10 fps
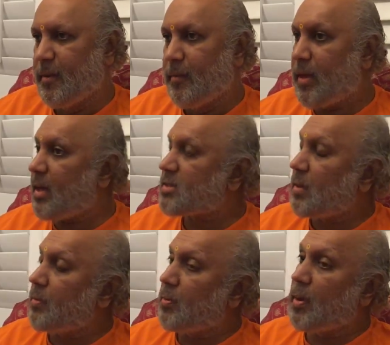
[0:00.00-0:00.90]
Whereas
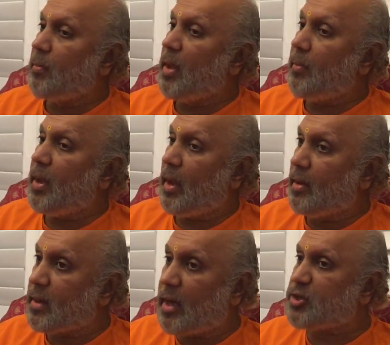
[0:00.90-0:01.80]
some people may be
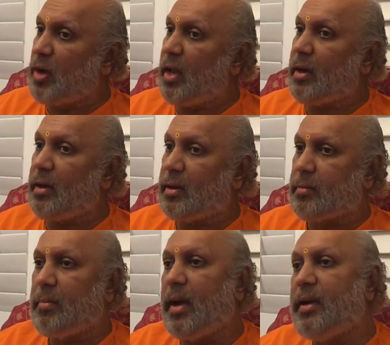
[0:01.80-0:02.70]
intellectually
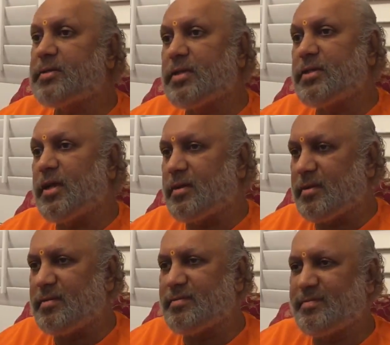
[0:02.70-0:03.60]
alert, mind is agitated.